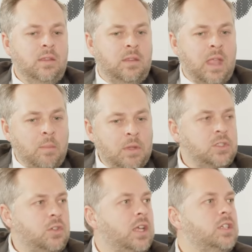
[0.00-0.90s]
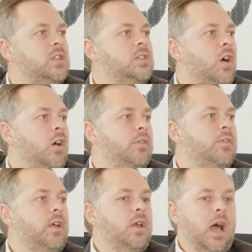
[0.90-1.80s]
demonstrations of
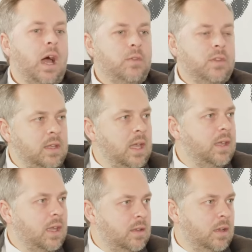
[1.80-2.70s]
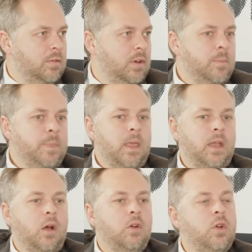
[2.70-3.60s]
how the DA can deliver and
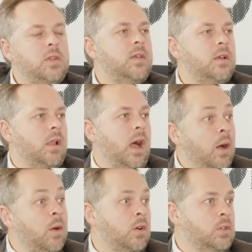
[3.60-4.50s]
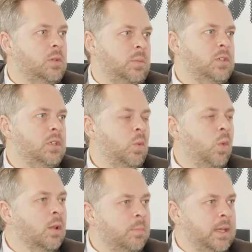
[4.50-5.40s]
how critical our contribution
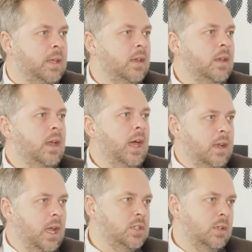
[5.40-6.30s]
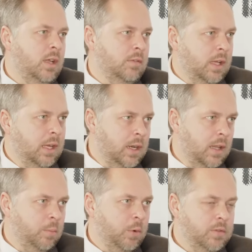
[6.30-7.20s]
will be at a national level and in
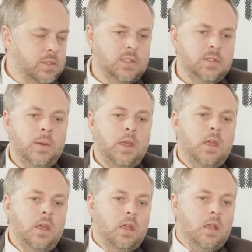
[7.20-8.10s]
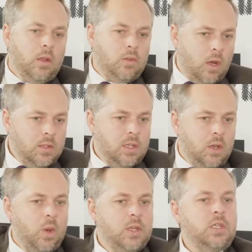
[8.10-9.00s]
other provinces. Now, to answer the
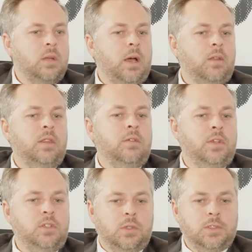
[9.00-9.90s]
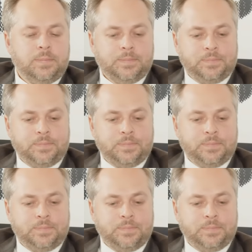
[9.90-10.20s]
question about individuals,